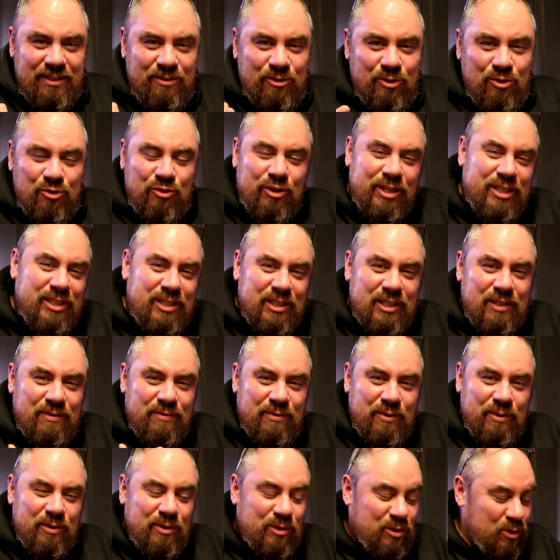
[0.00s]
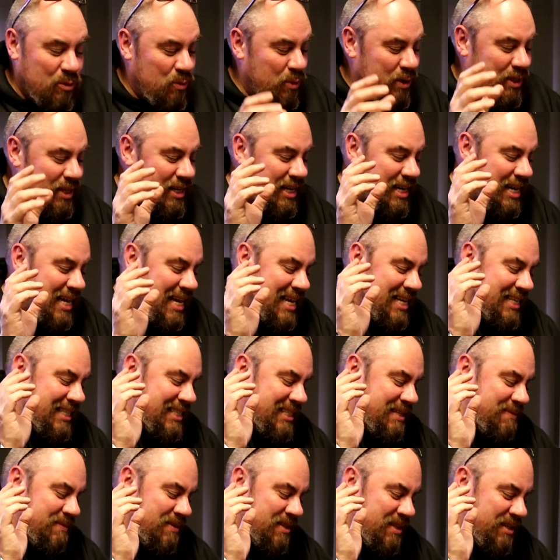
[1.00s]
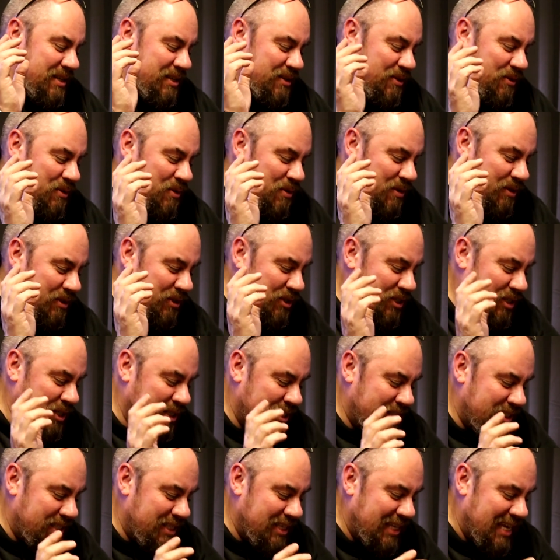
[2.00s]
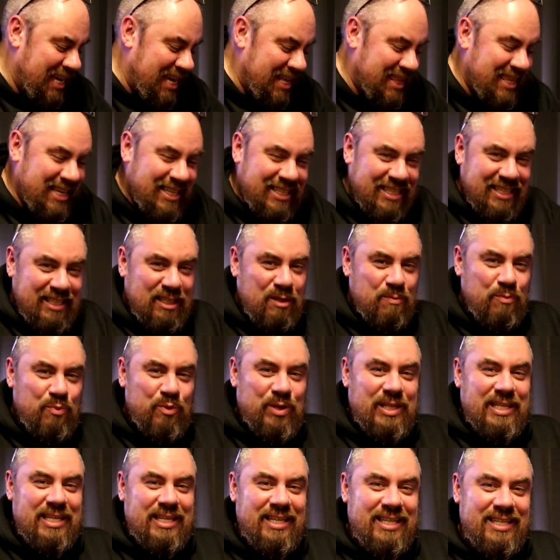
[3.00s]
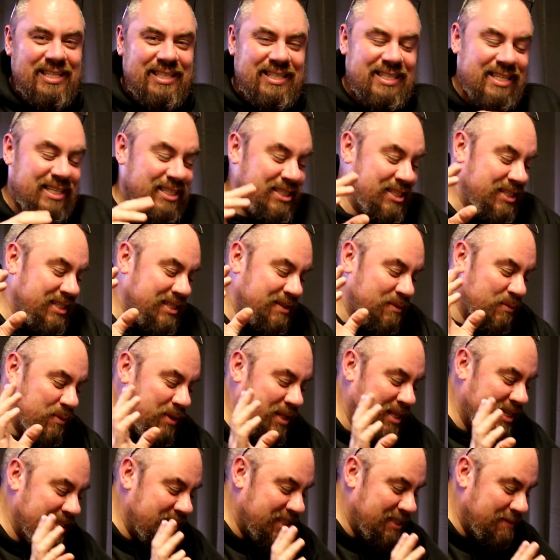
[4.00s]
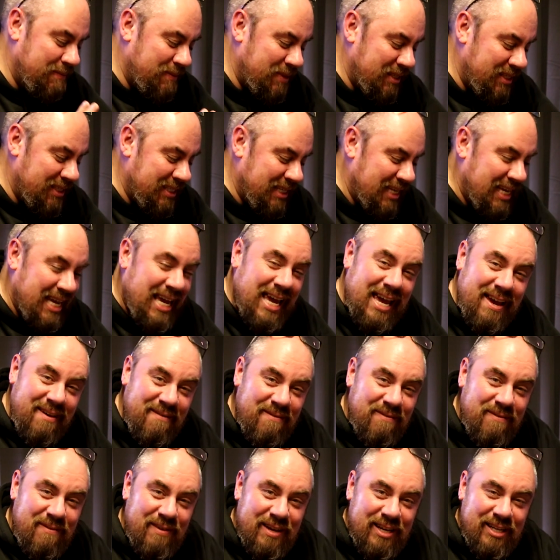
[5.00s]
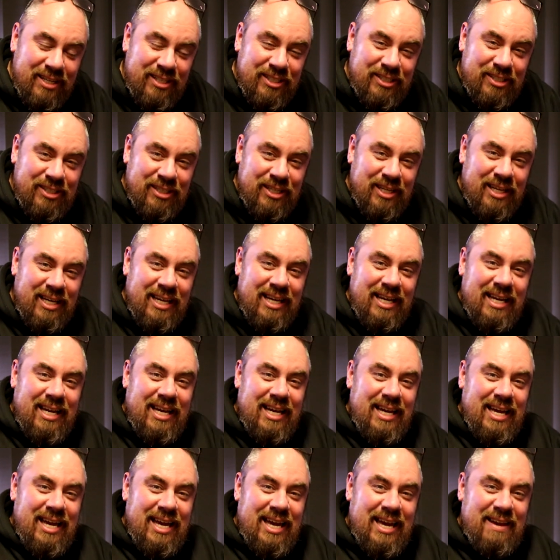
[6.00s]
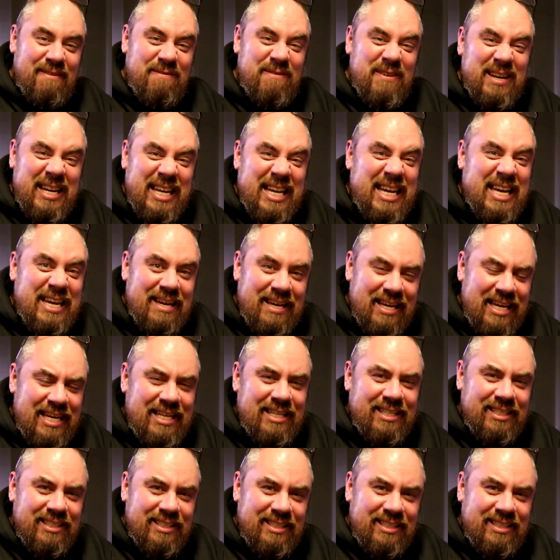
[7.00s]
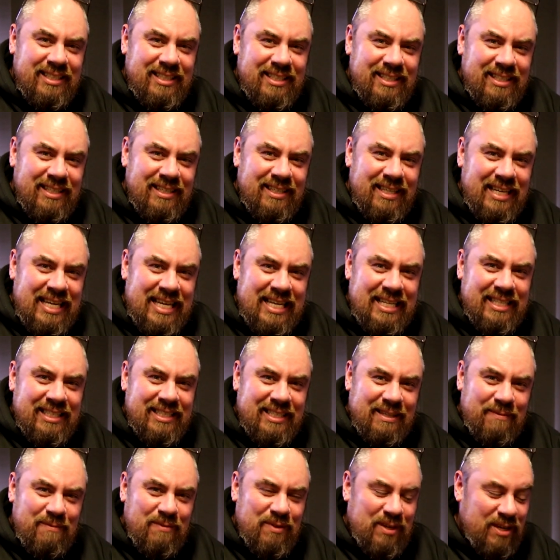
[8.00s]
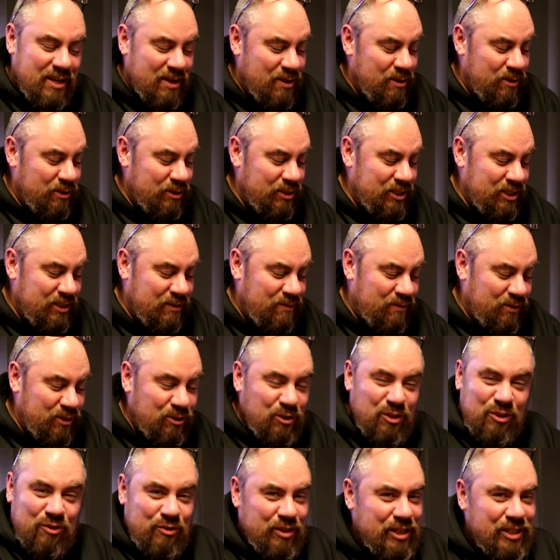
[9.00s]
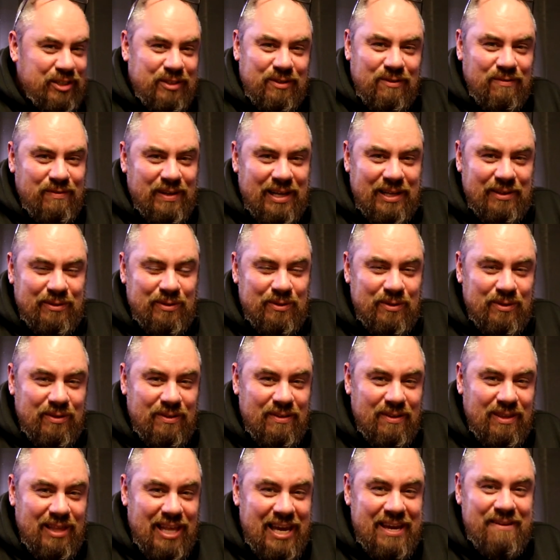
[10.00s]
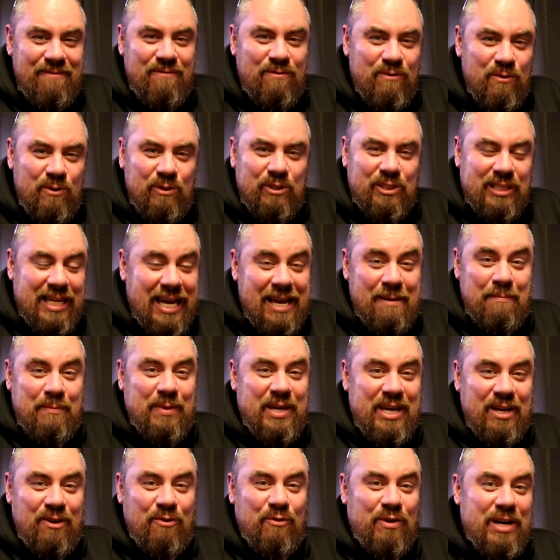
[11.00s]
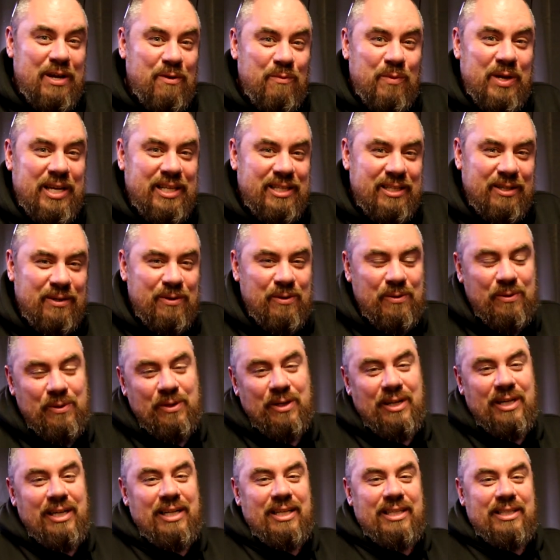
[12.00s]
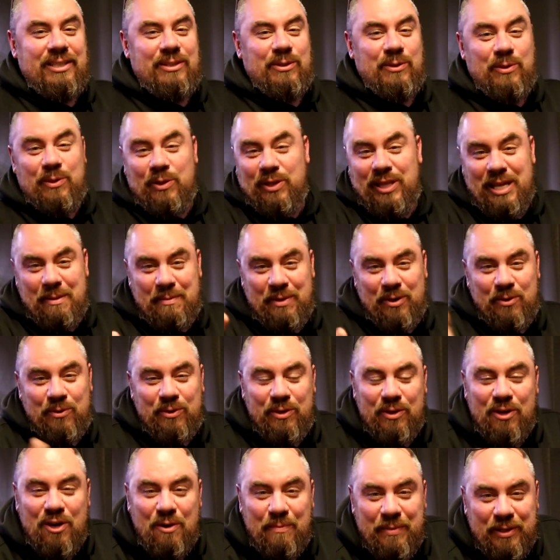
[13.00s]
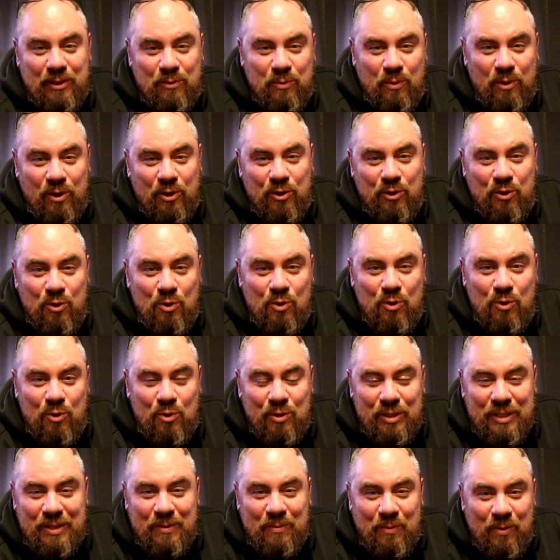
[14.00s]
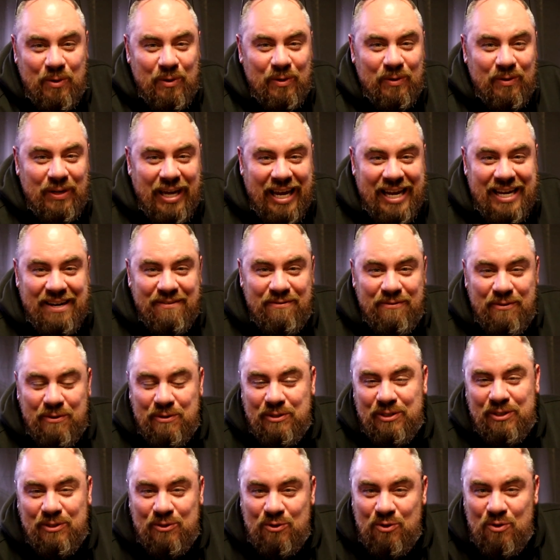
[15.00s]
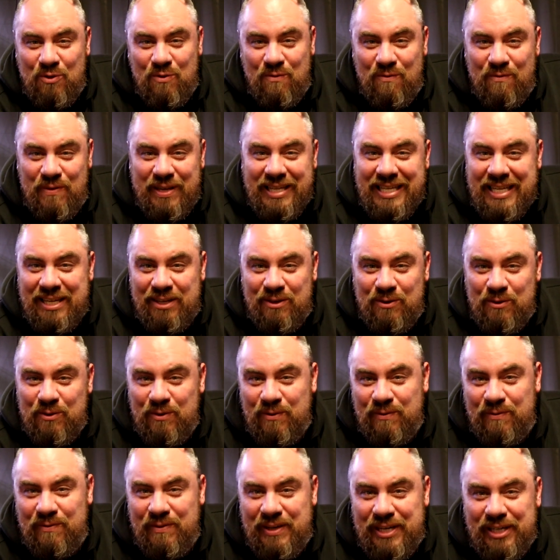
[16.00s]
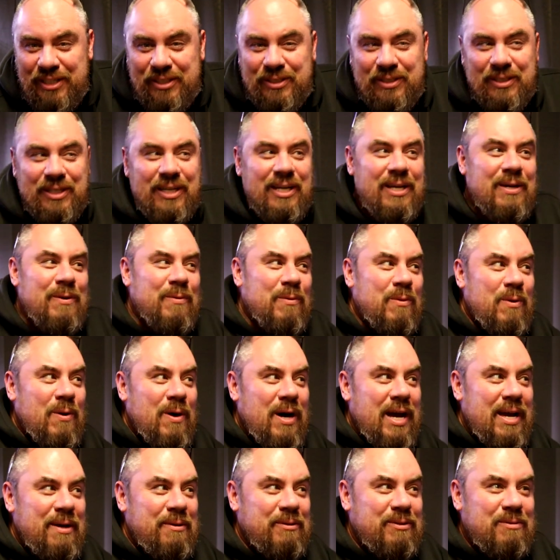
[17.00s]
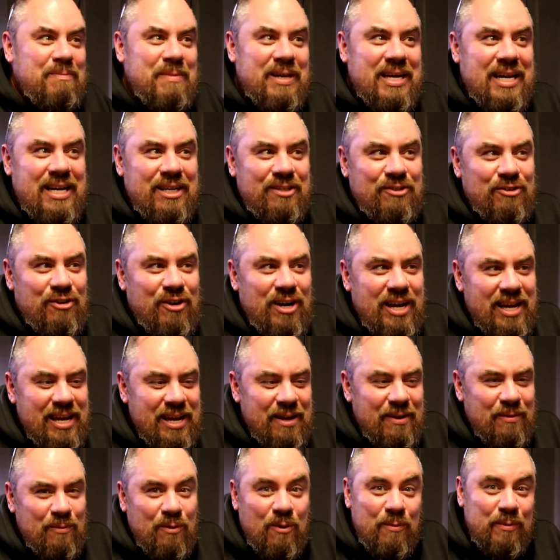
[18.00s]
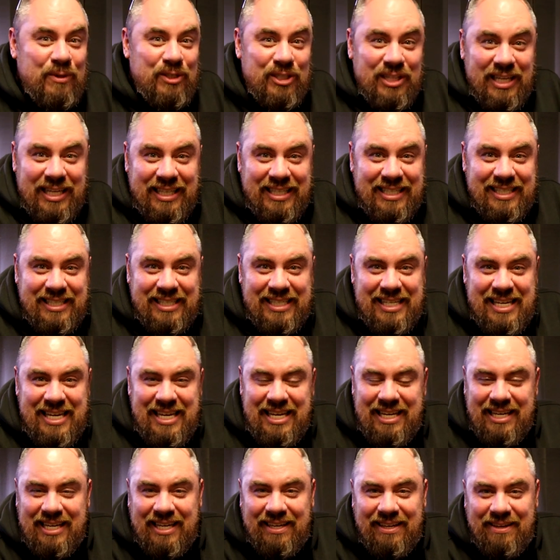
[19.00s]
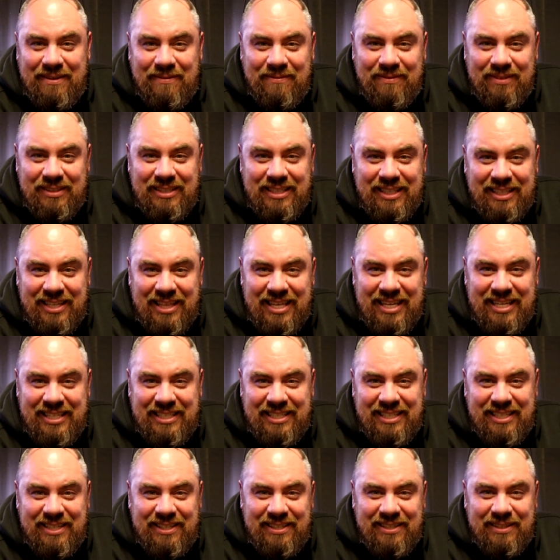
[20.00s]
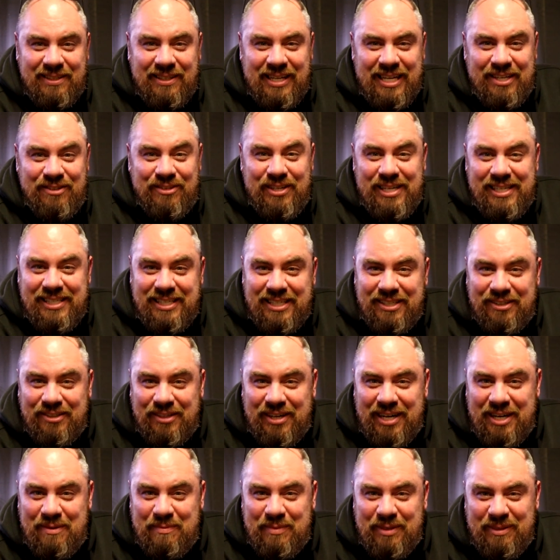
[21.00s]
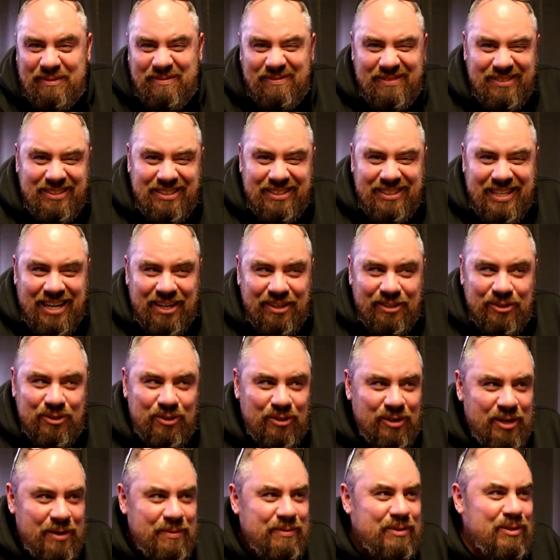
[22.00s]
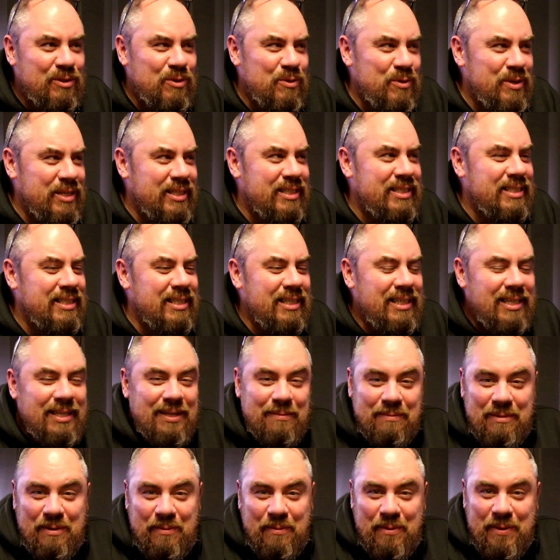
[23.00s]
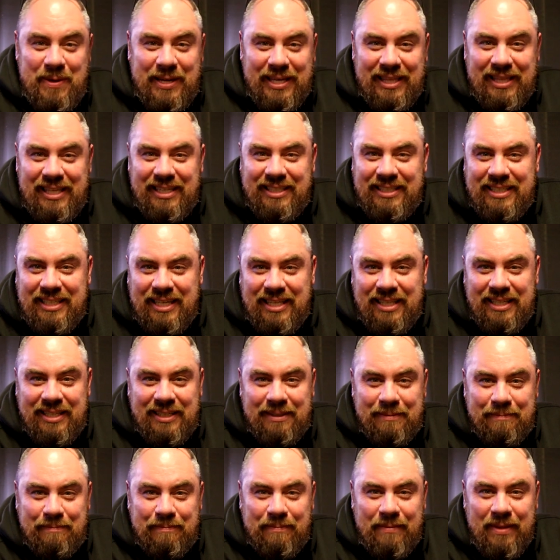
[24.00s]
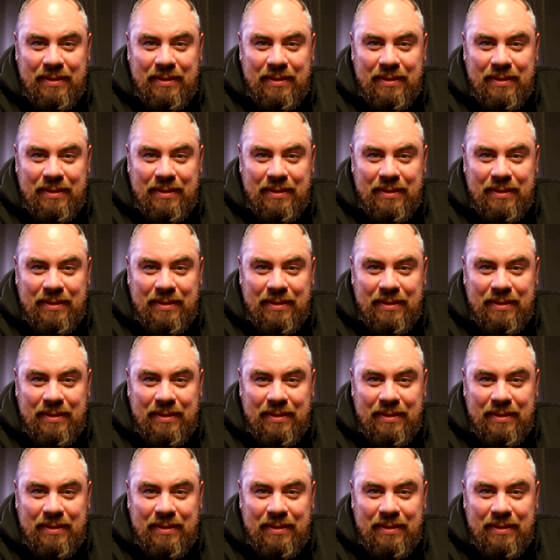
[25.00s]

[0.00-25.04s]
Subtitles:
nutritious food. So whether it is something you're doing just to get things into breeding condition, whether it's something to get fish, finicky eaters to eat something, or just for nutritional value, the live foods can be a great way to go. So let me know in the comments, what are you using? What kind of foods are you feeding your fish? What else might I try out? What would you like to see? Is there things you're interested in trying but aren't sure how to do it? Maybe we can learn together.